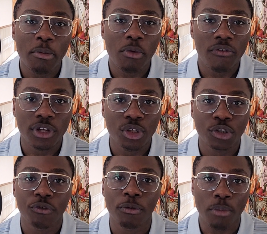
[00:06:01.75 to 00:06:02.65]
more features
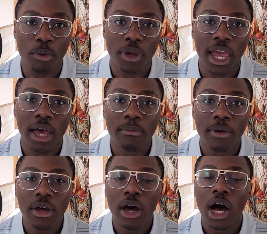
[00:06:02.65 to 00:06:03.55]
for Boot Camp
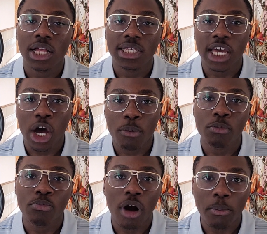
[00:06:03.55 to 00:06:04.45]
to help you
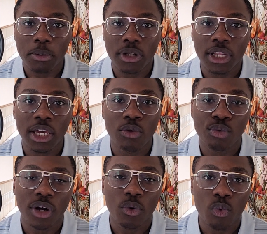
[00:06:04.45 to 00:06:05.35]
properly
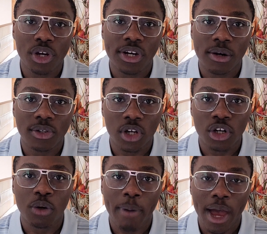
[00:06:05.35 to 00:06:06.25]
run Windows on
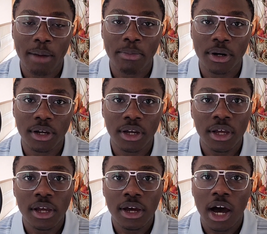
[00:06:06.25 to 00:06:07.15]
your MacBook.
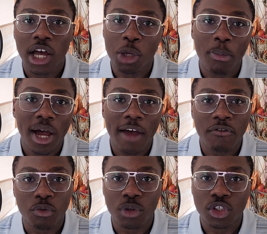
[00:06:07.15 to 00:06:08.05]
You might have
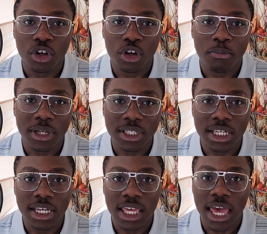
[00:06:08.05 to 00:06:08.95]
to restart your
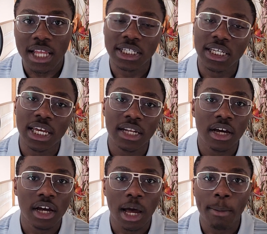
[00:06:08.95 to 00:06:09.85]
PC again to get
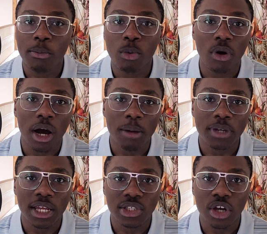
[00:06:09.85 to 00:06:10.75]
a couple more
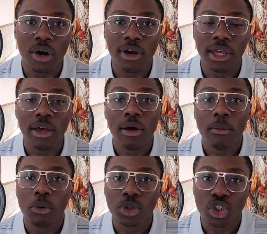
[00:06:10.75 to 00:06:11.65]
updates going.
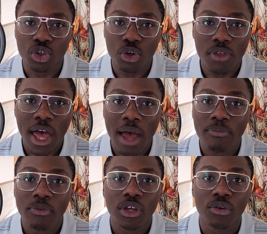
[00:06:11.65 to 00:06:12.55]
But once you do that,
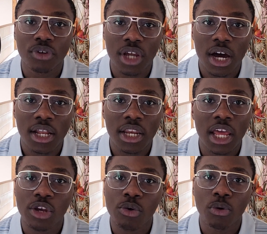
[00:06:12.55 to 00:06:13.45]
you're done
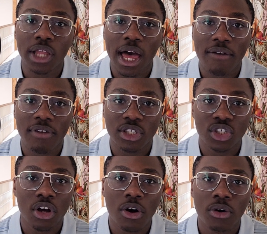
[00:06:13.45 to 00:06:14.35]
and you will have
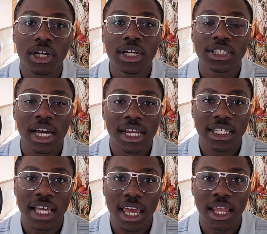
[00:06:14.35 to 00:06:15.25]
installed Tiny
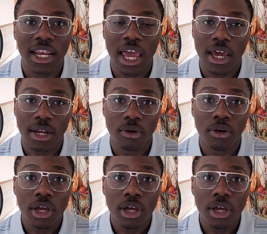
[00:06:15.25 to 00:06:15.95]
10. And